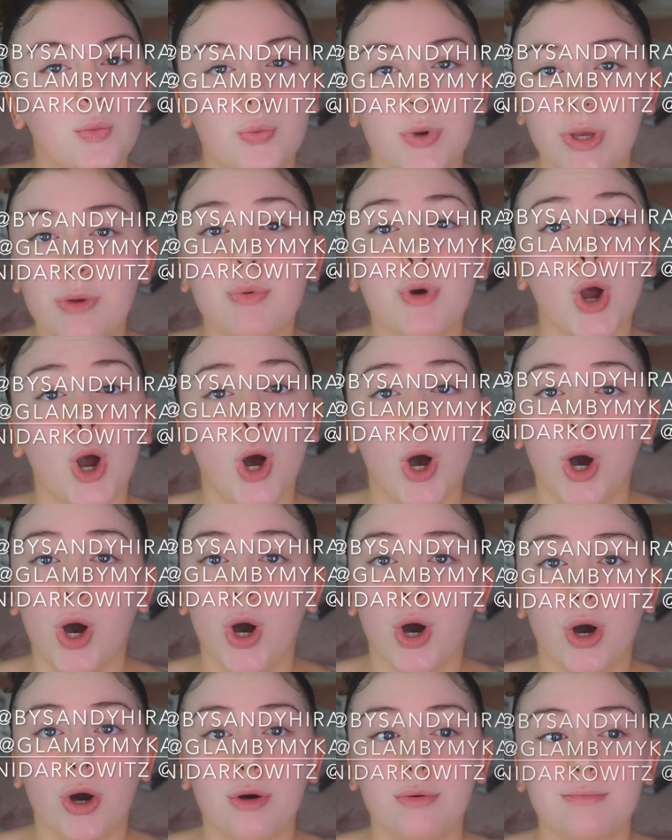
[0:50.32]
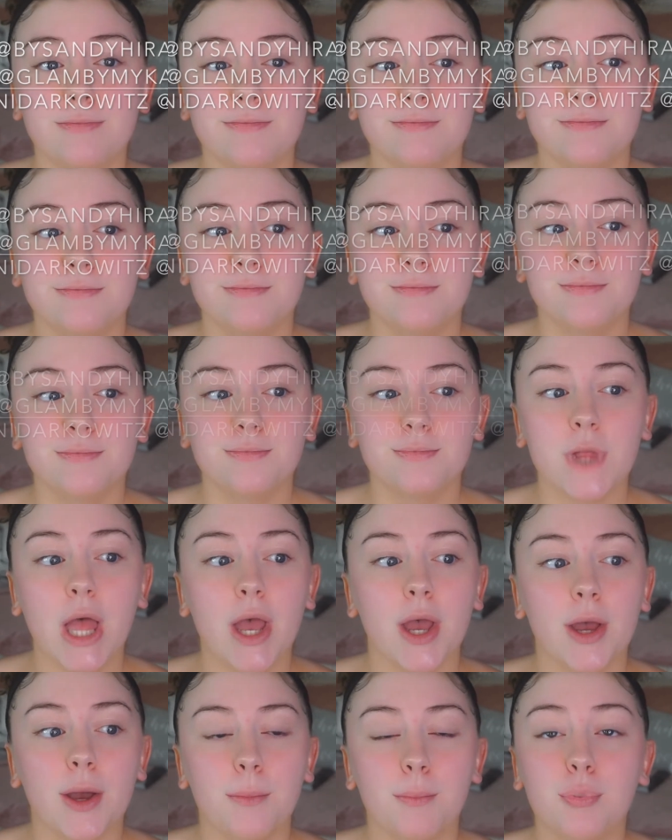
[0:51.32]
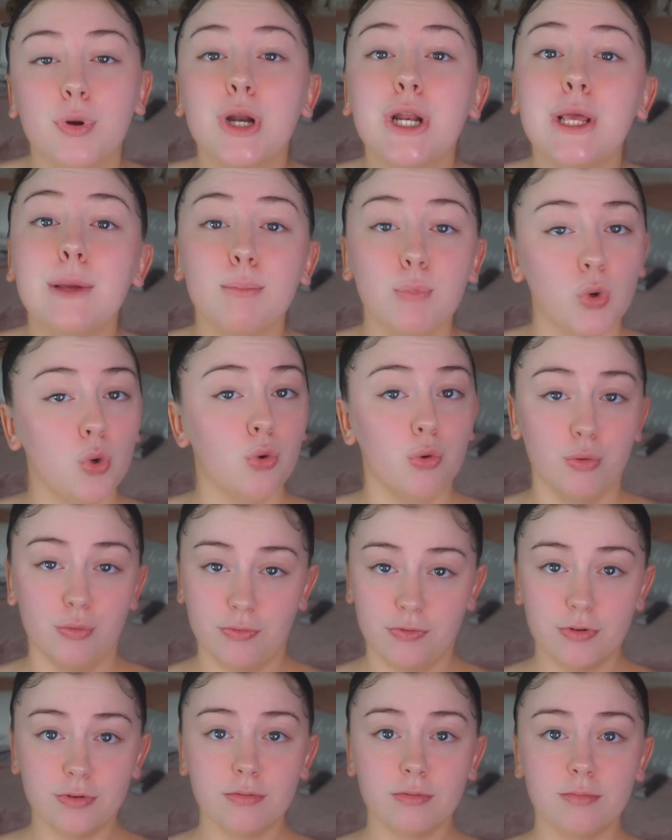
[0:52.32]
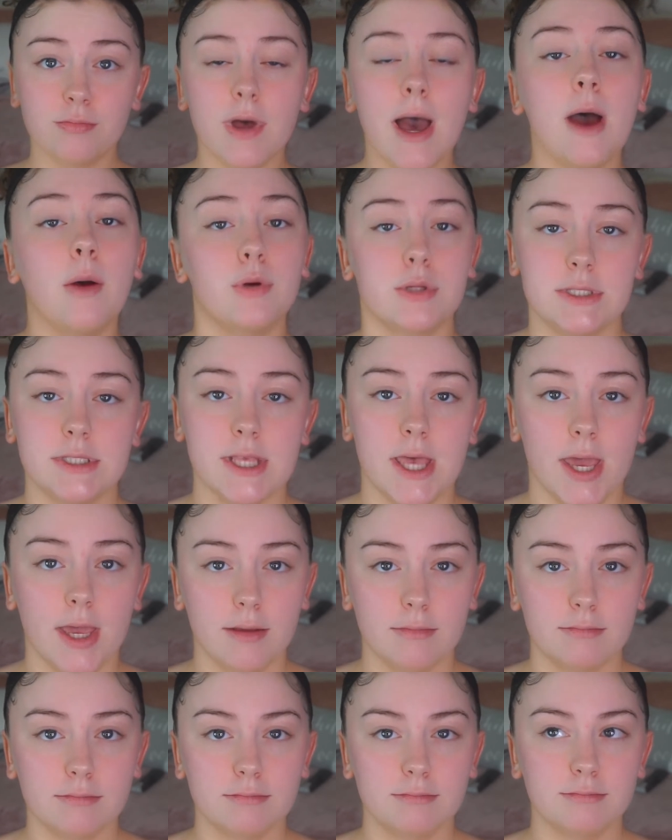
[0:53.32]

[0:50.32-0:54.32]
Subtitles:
we were all pretty moved, I would say,